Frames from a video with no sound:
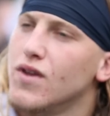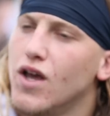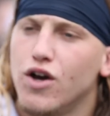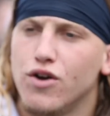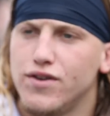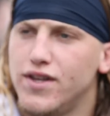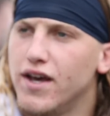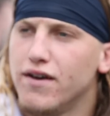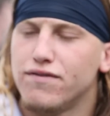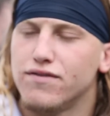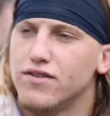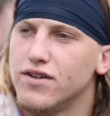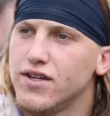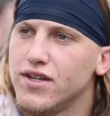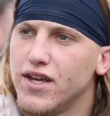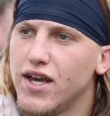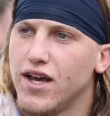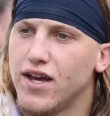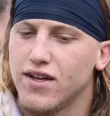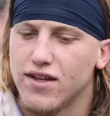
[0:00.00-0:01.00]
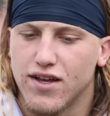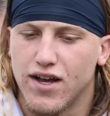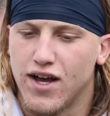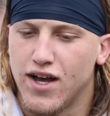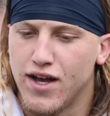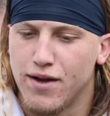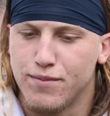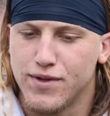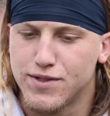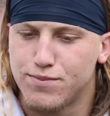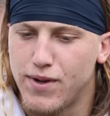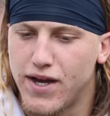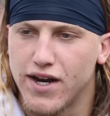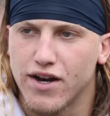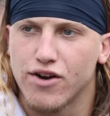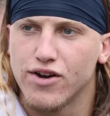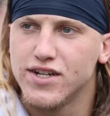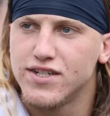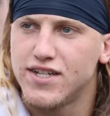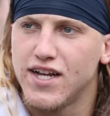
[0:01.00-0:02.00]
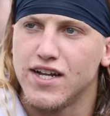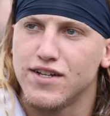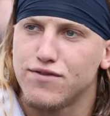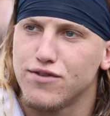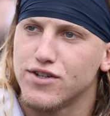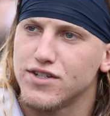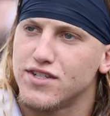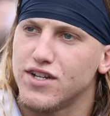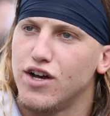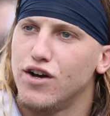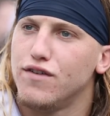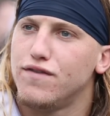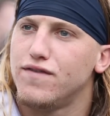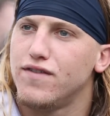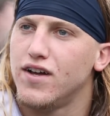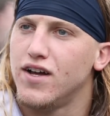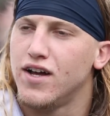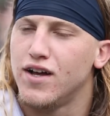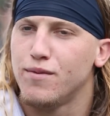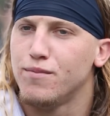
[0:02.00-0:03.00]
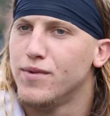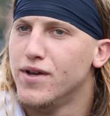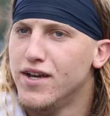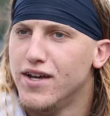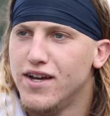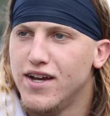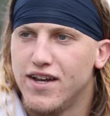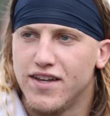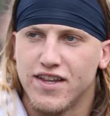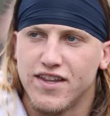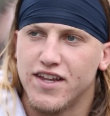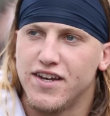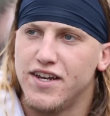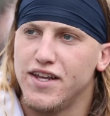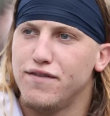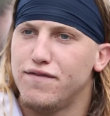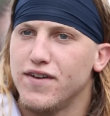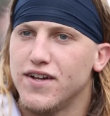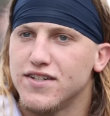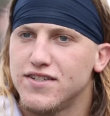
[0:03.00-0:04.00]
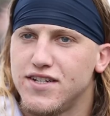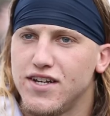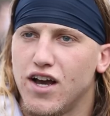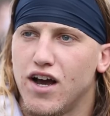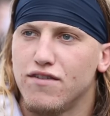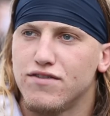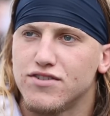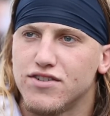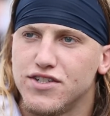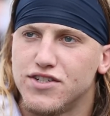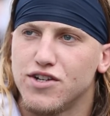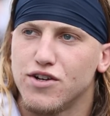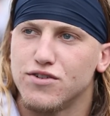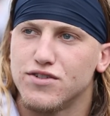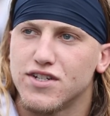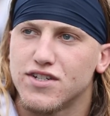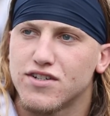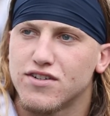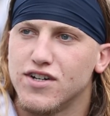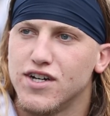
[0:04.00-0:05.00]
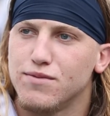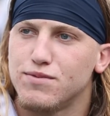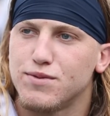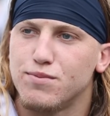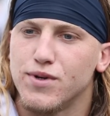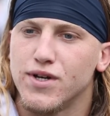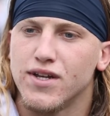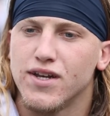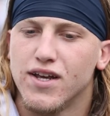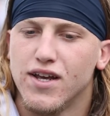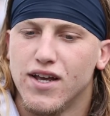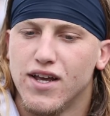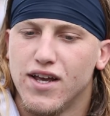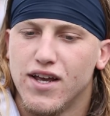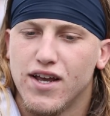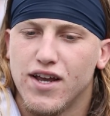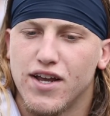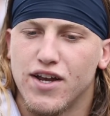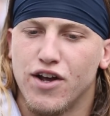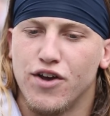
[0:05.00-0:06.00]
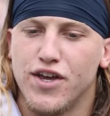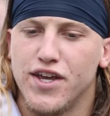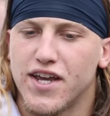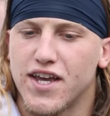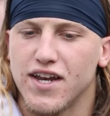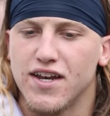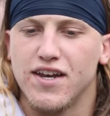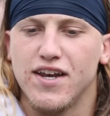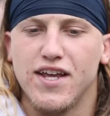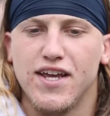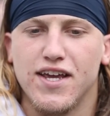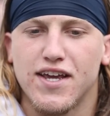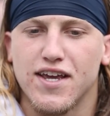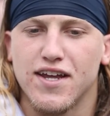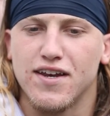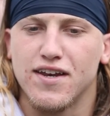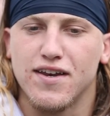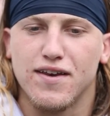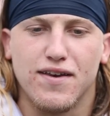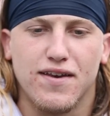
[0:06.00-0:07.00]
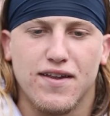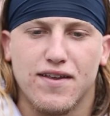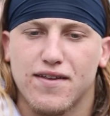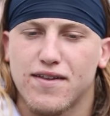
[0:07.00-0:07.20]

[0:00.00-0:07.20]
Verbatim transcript: Oh, definitely, yeah. Um, his pedigree stands for itself. Um, and in the defense, he obviously shows us clips, but, you know, he can, he can